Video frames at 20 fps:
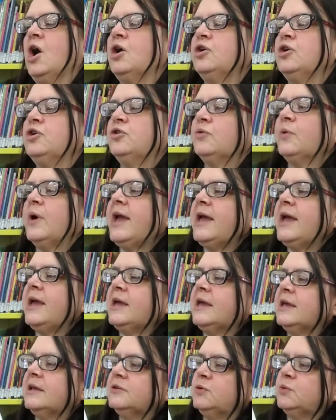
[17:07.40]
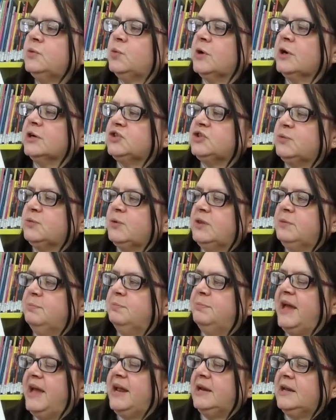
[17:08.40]
Gray Kitten works
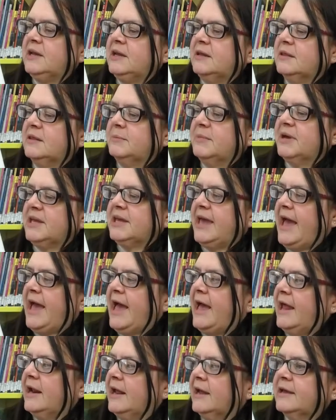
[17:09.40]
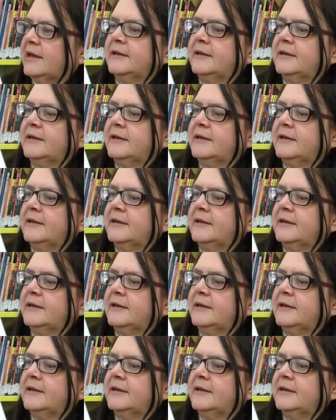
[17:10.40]
with Benny the mechanic.